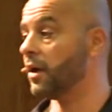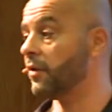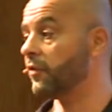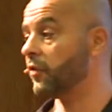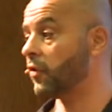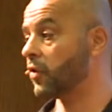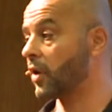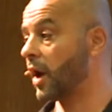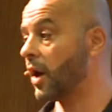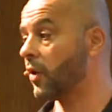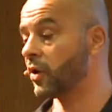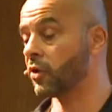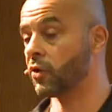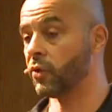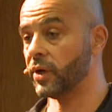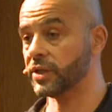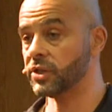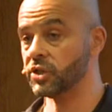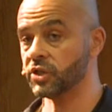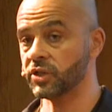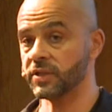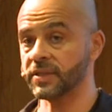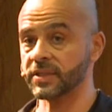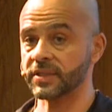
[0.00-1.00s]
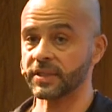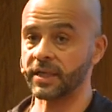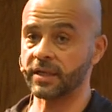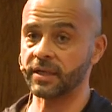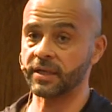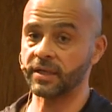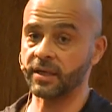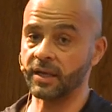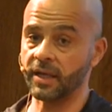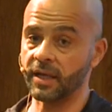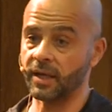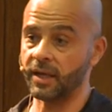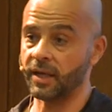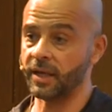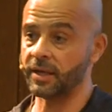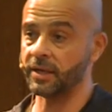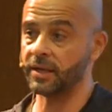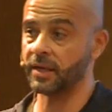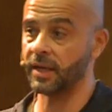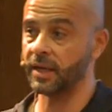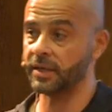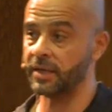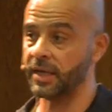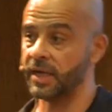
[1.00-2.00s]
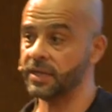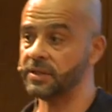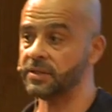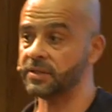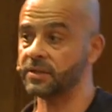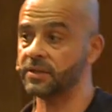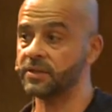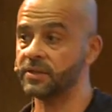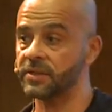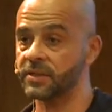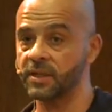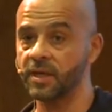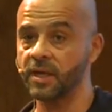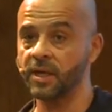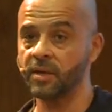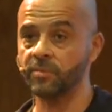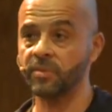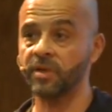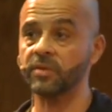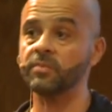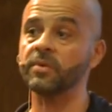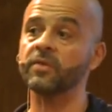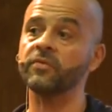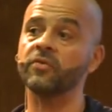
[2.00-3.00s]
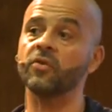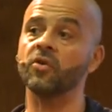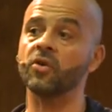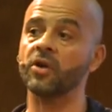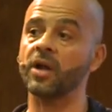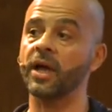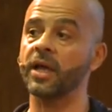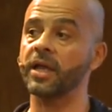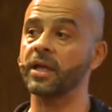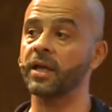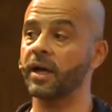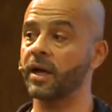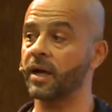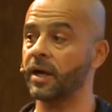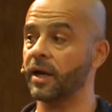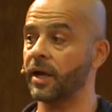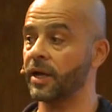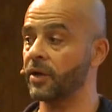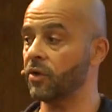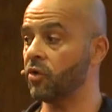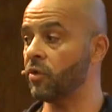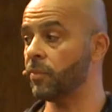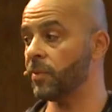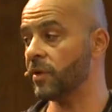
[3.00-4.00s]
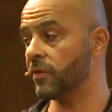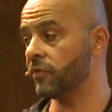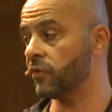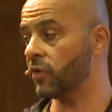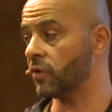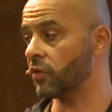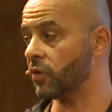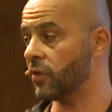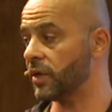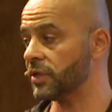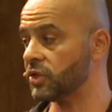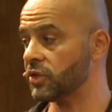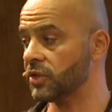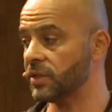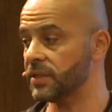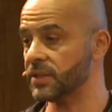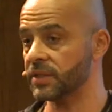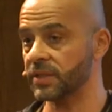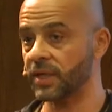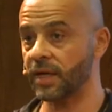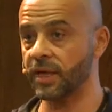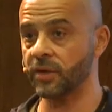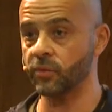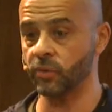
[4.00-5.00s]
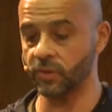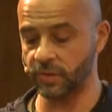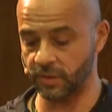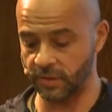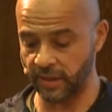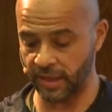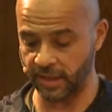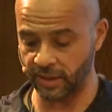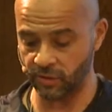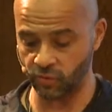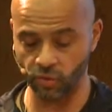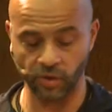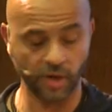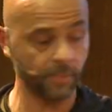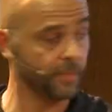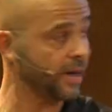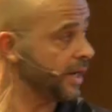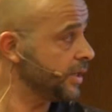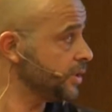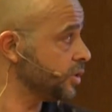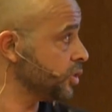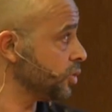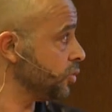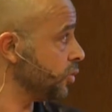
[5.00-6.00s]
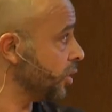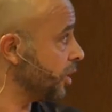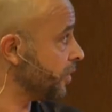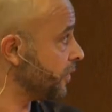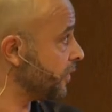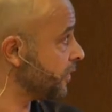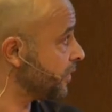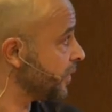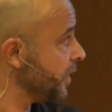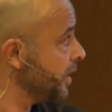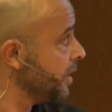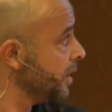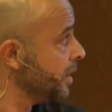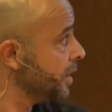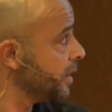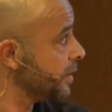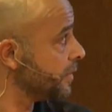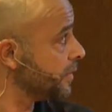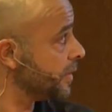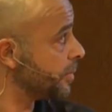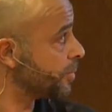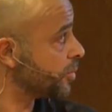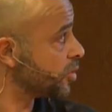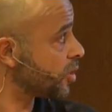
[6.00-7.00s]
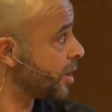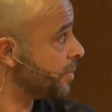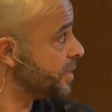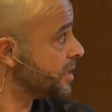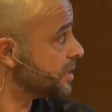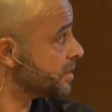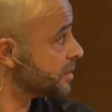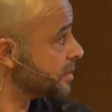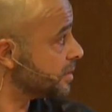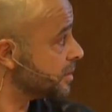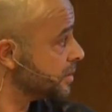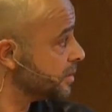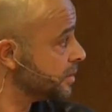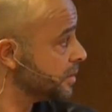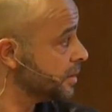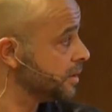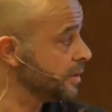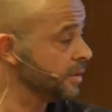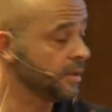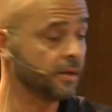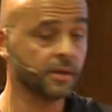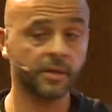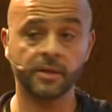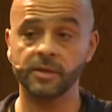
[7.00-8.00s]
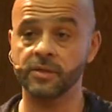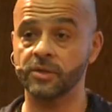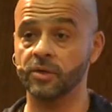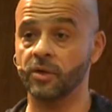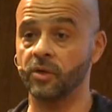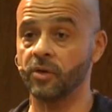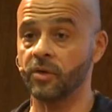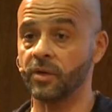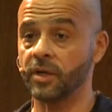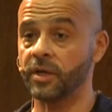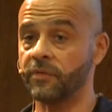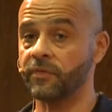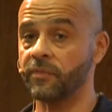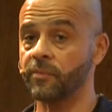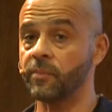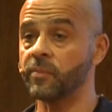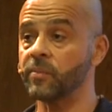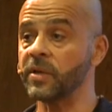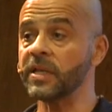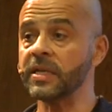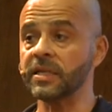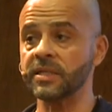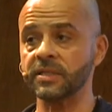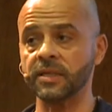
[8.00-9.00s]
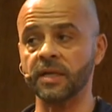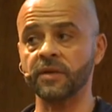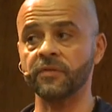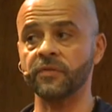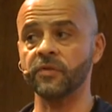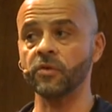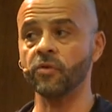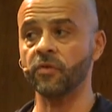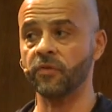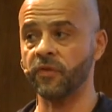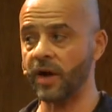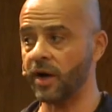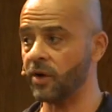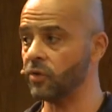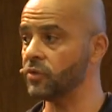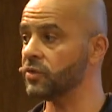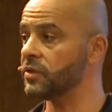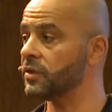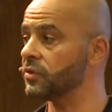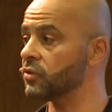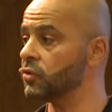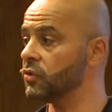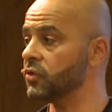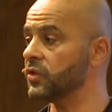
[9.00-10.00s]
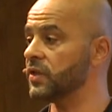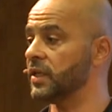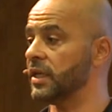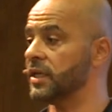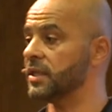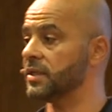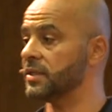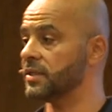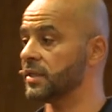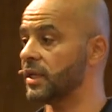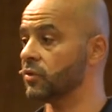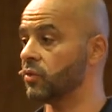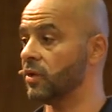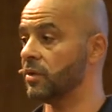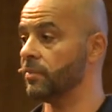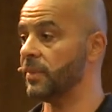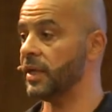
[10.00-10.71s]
for our questions and answers. But before I open for questions, I would like to remind you of the promise. So if you found 2 things that will